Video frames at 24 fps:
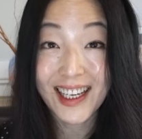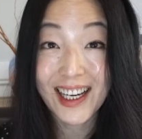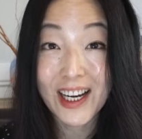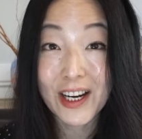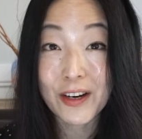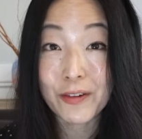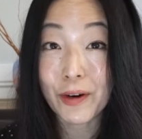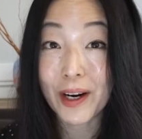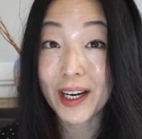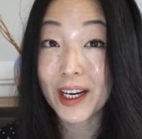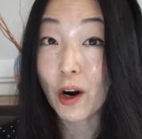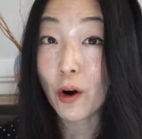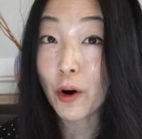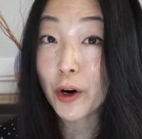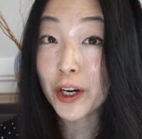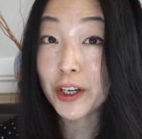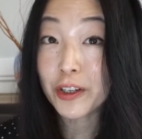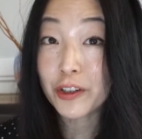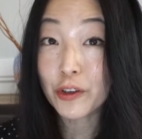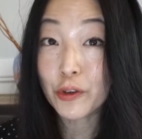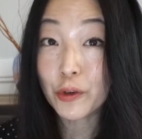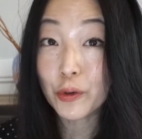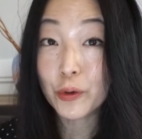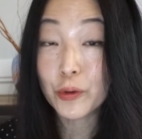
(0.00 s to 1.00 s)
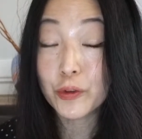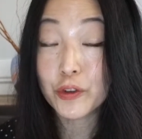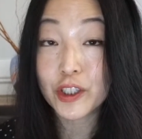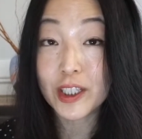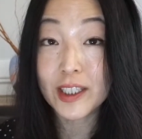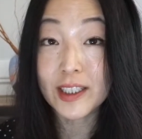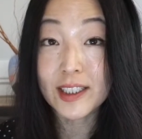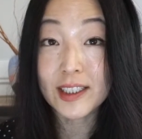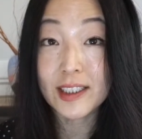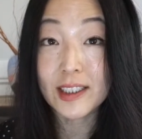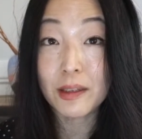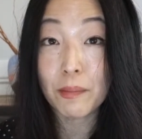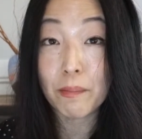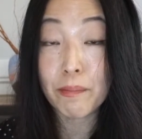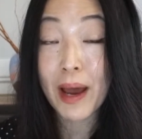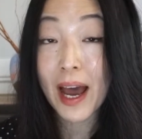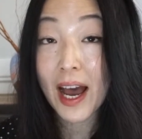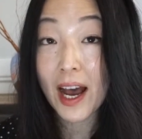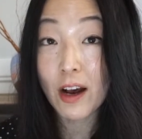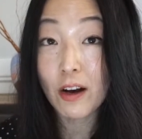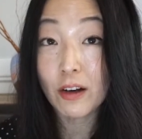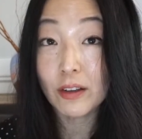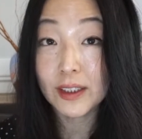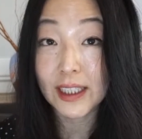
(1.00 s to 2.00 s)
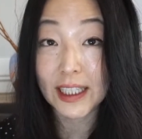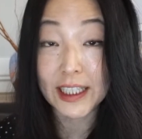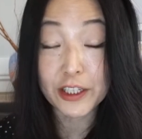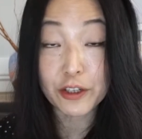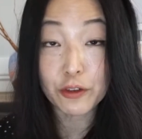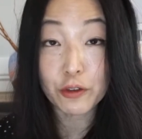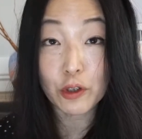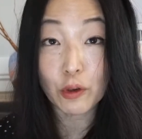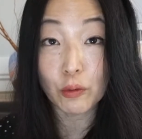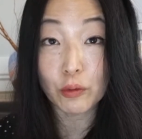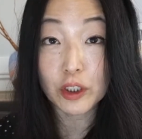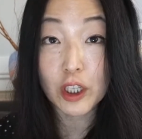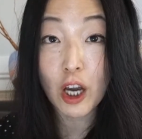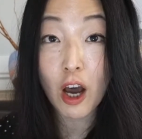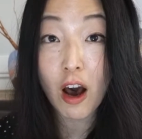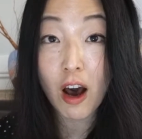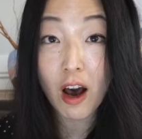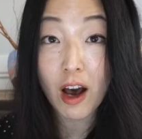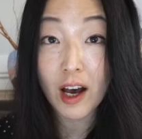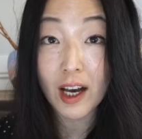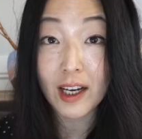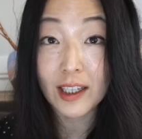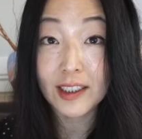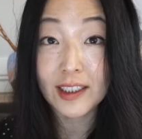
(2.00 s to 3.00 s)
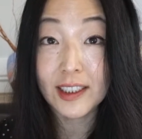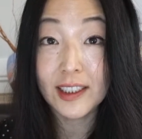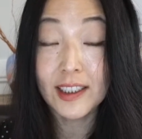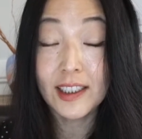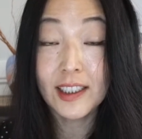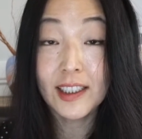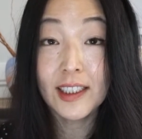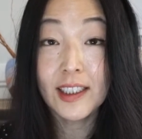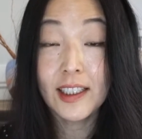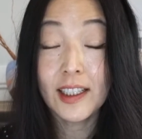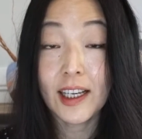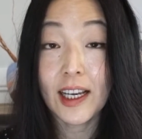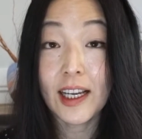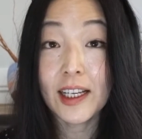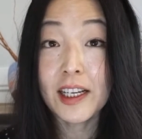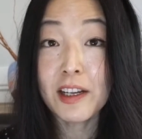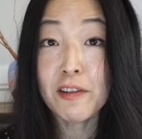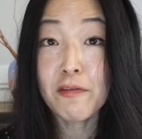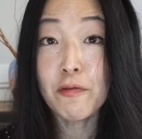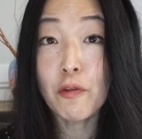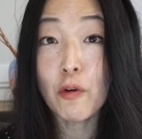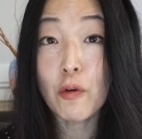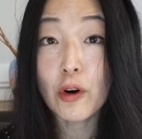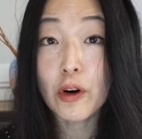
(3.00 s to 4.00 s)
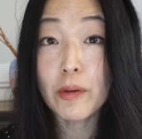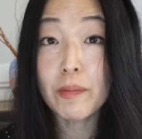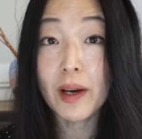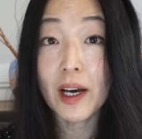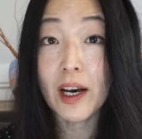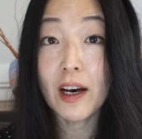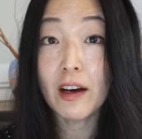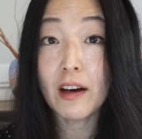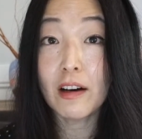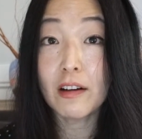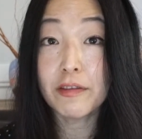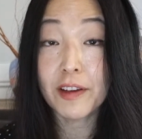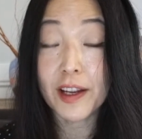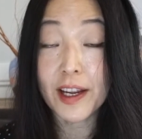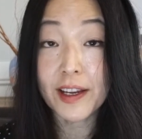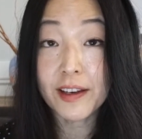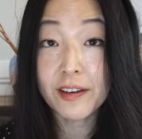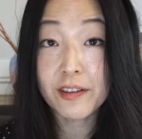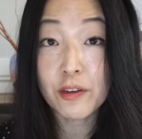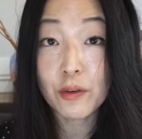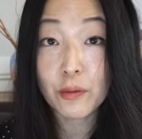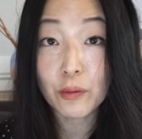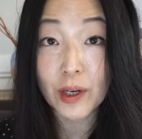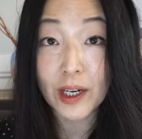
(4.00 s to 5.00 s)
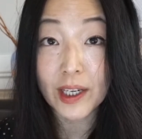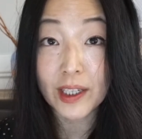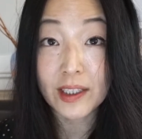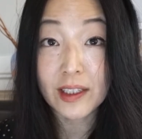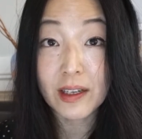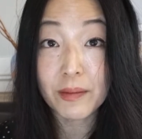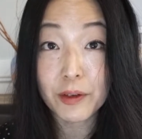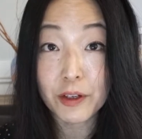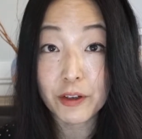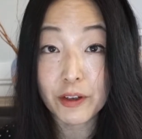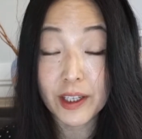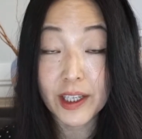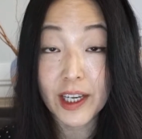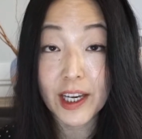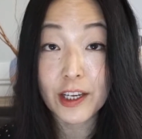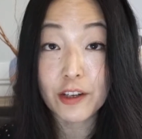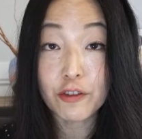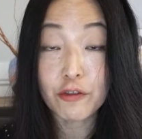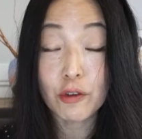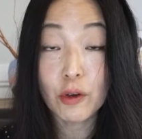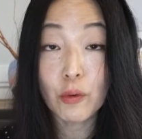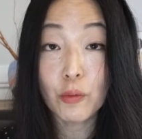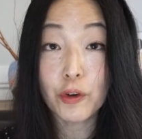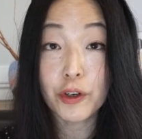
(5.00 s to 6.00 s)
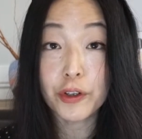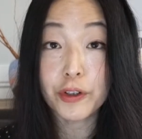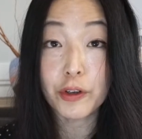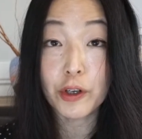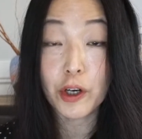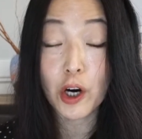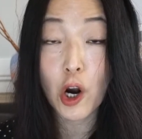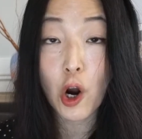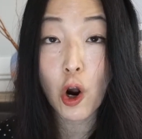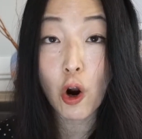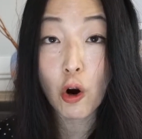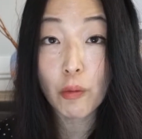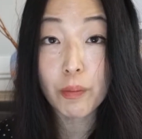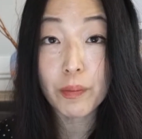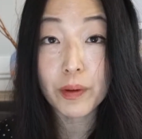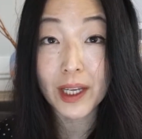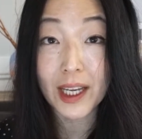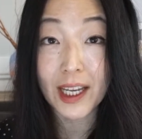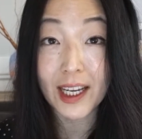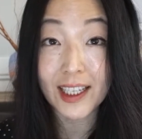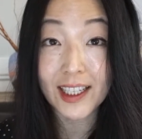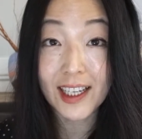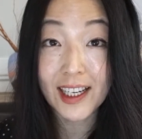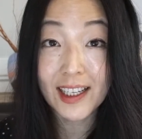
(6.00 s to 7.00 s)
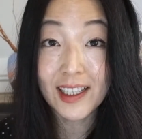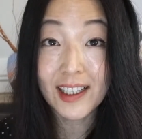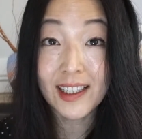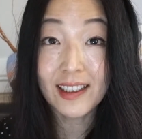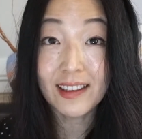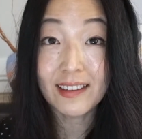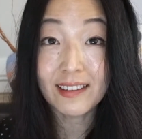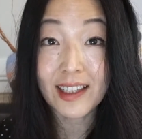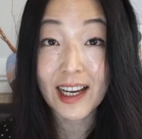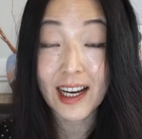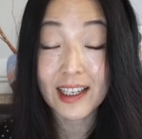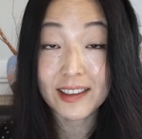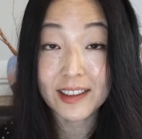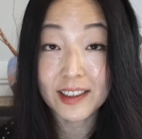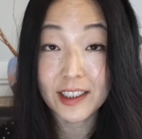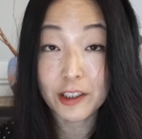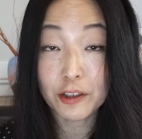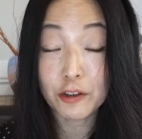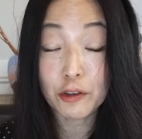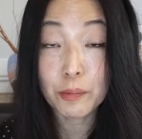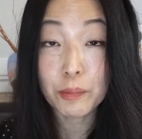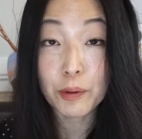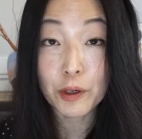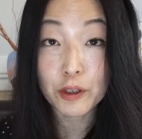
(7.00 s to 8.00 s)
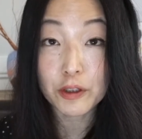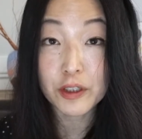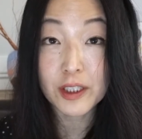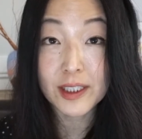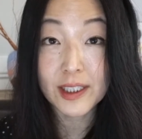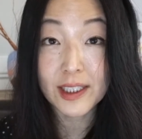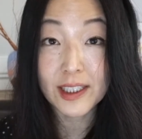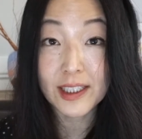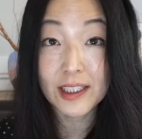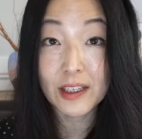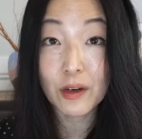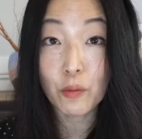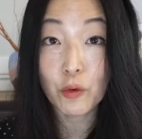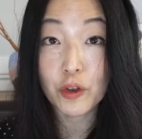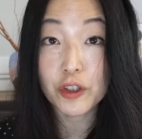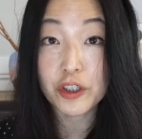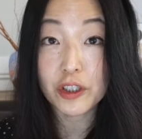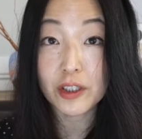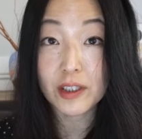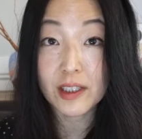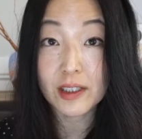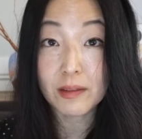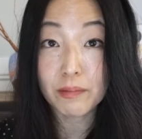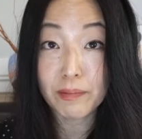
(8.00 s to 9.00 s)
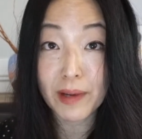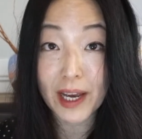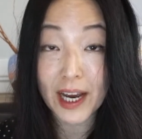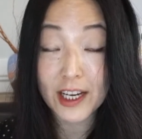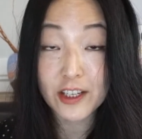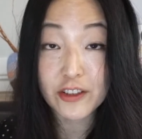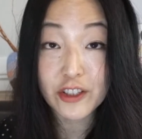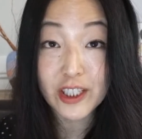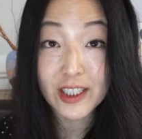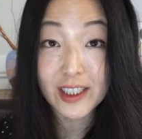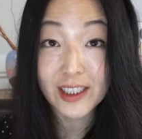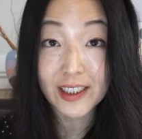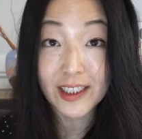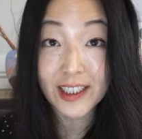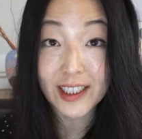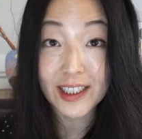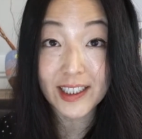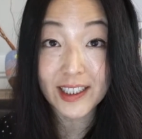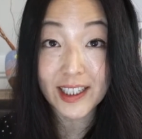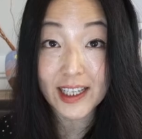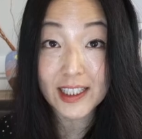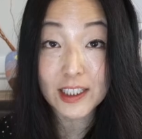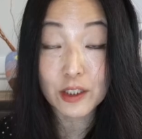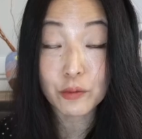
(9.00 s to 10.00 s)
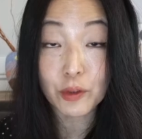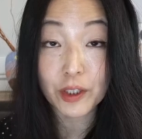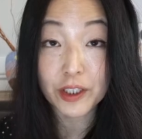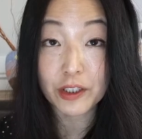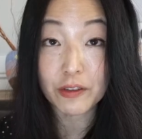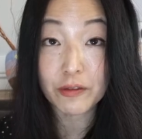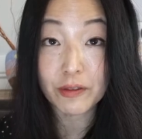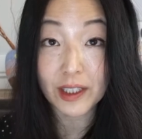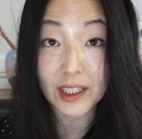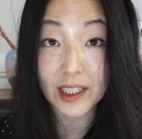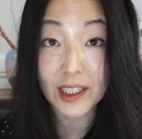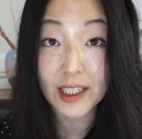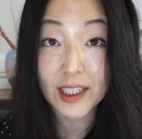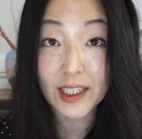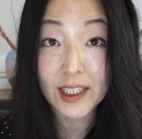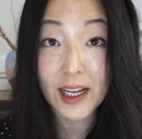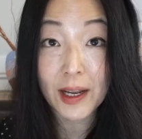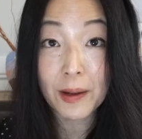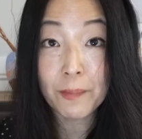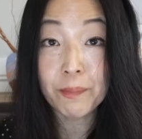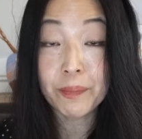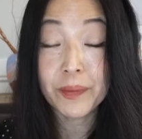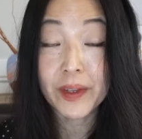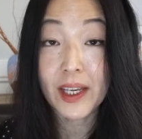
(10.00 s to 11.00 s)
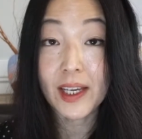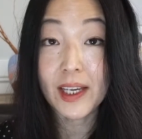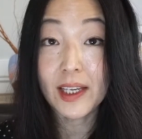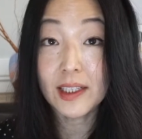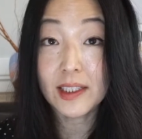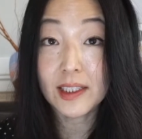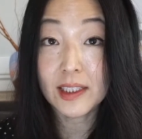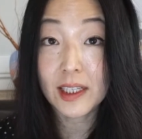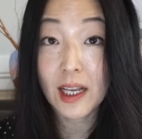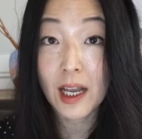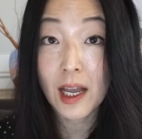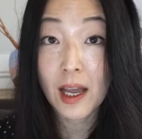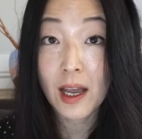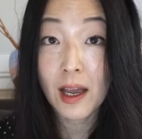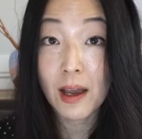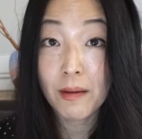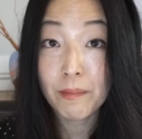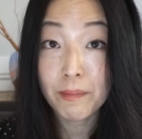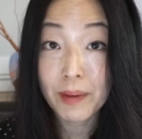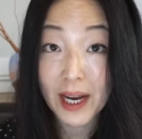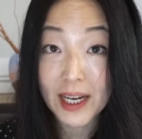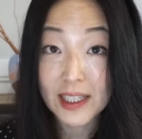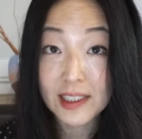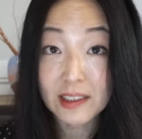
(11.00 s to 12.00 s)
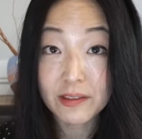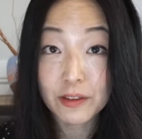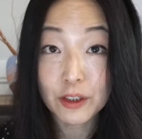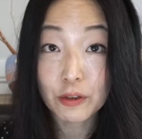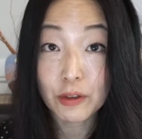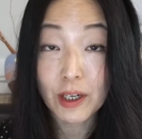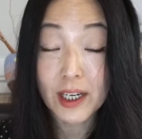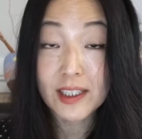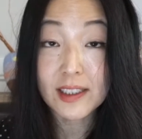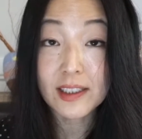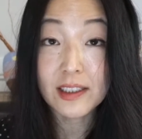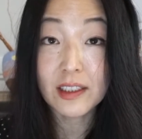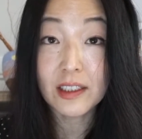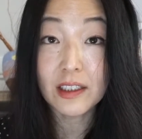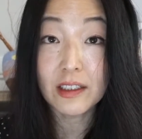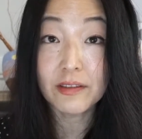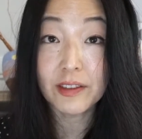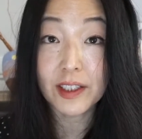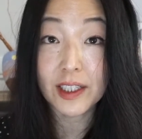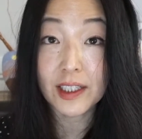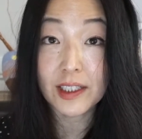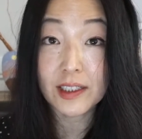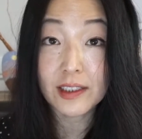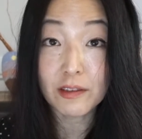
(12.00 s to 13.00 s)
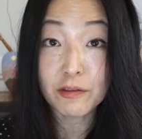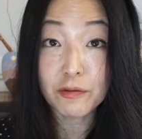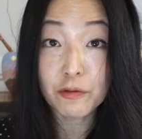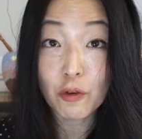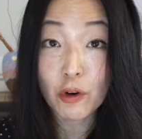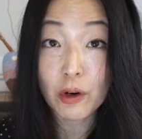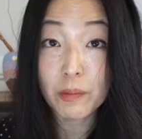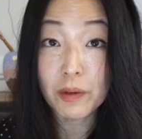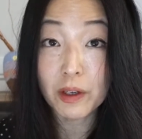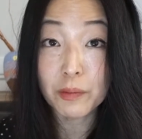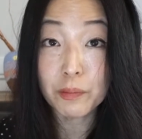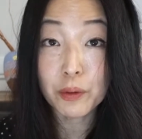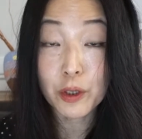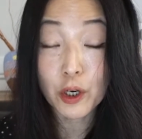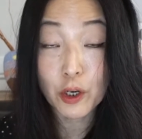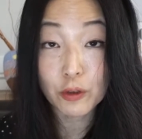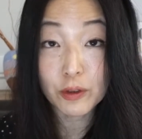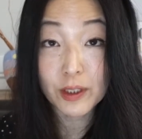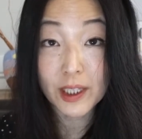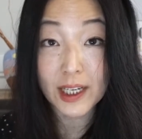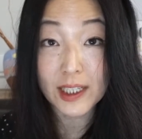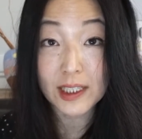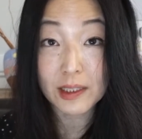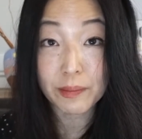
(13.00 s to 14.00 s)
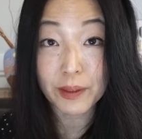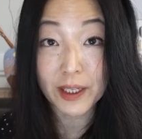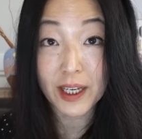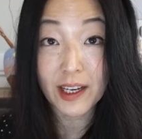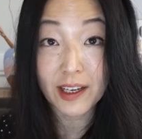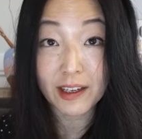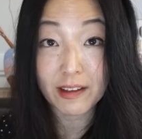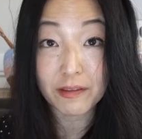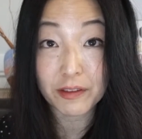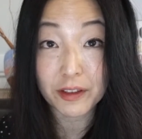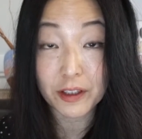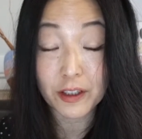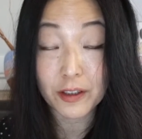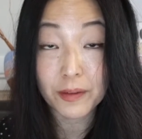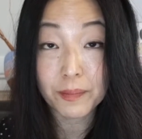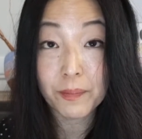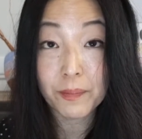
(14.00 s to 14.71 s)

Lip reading: Right? Or you just pout and you don't talk. Any form of indirect communication where you're hoping that the other person would just magically guess what you need is passive aggressive, and it's a form of protest behavior.